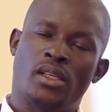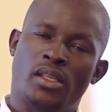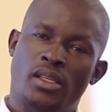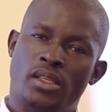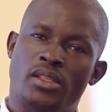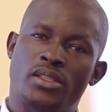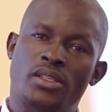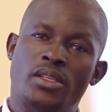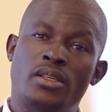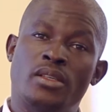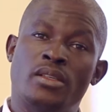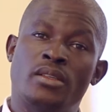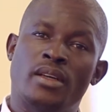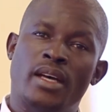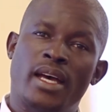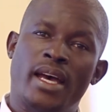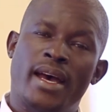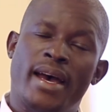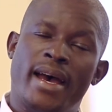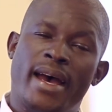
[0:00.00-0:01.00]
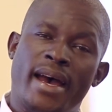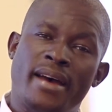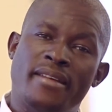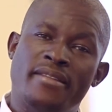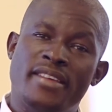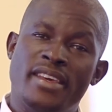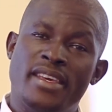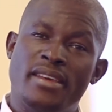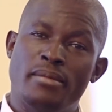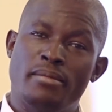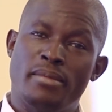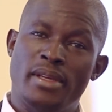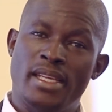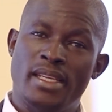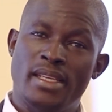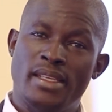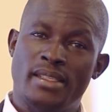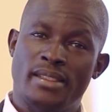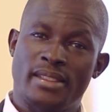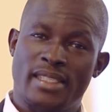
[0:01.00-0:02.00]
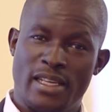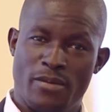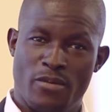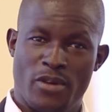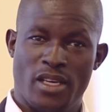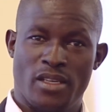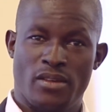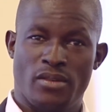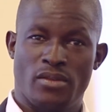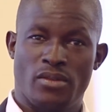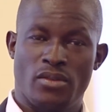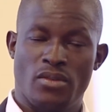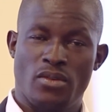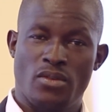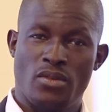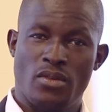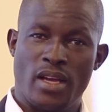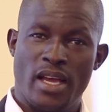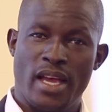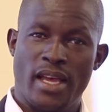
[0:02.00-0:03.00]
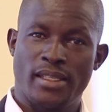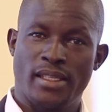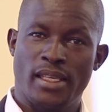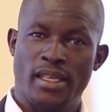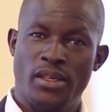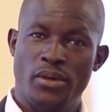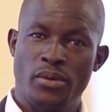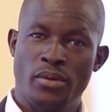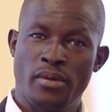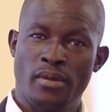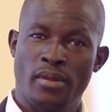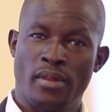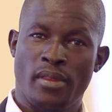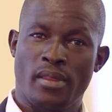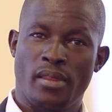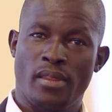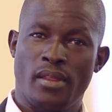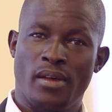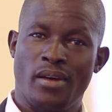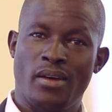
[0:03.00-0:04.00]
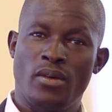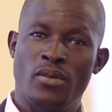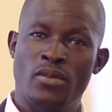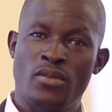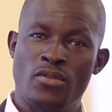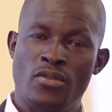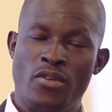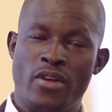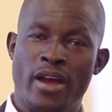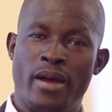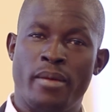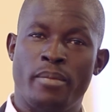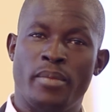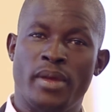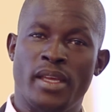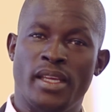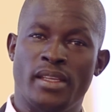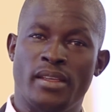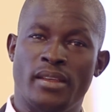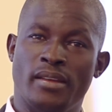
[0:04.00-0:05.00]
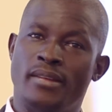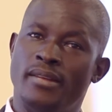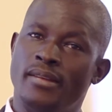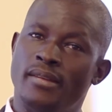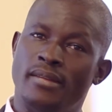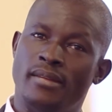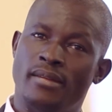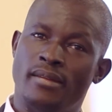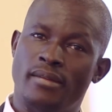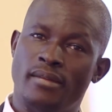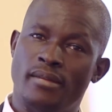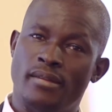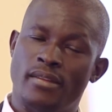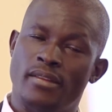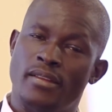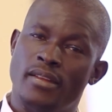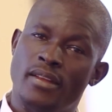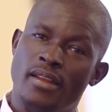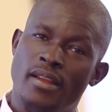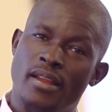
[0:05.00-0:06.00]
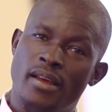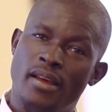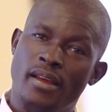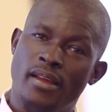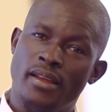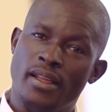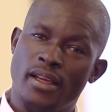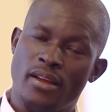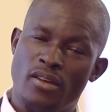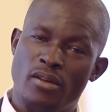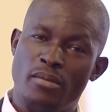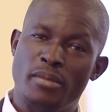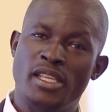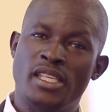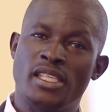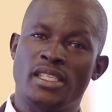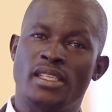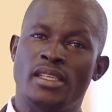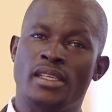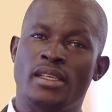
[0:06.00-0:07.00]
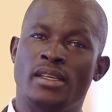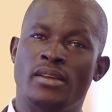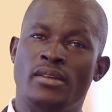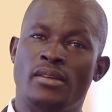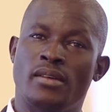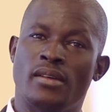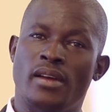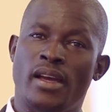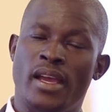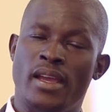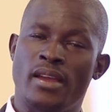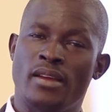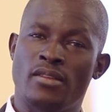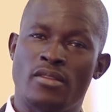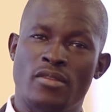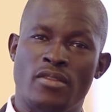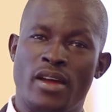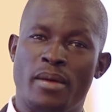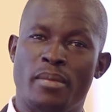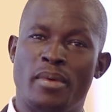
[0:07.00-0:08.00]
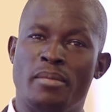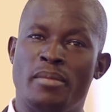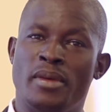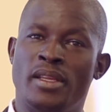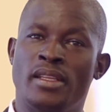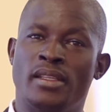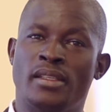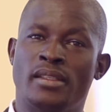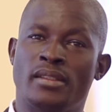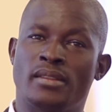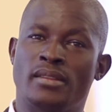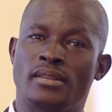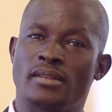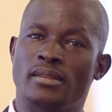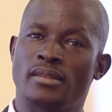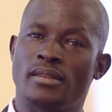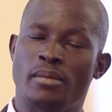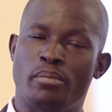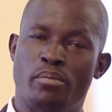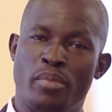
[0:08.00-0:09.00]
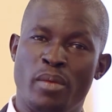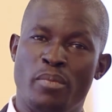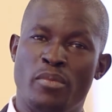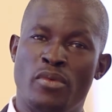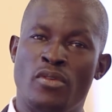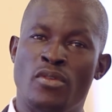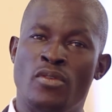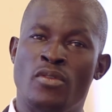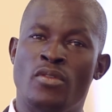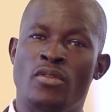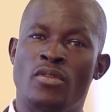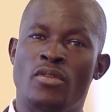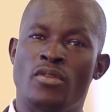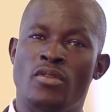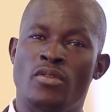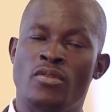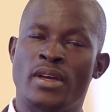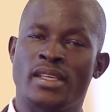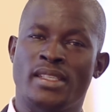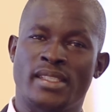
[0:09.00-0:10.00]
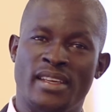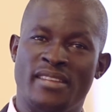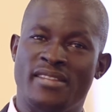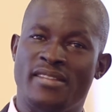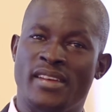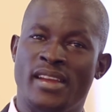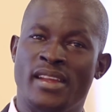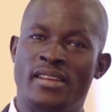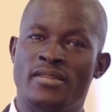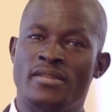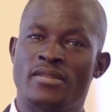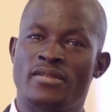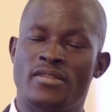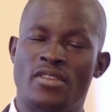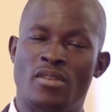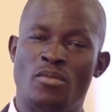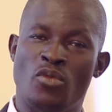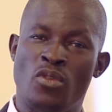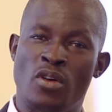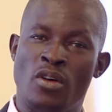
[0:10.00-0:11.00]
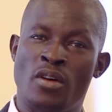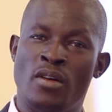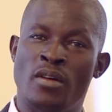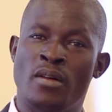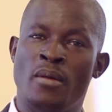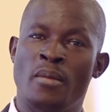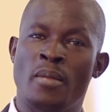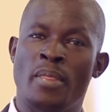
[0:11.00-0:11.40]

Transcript: So having been someone as a youth who grew up in the community, I grew up amidst the people who were suffering from war.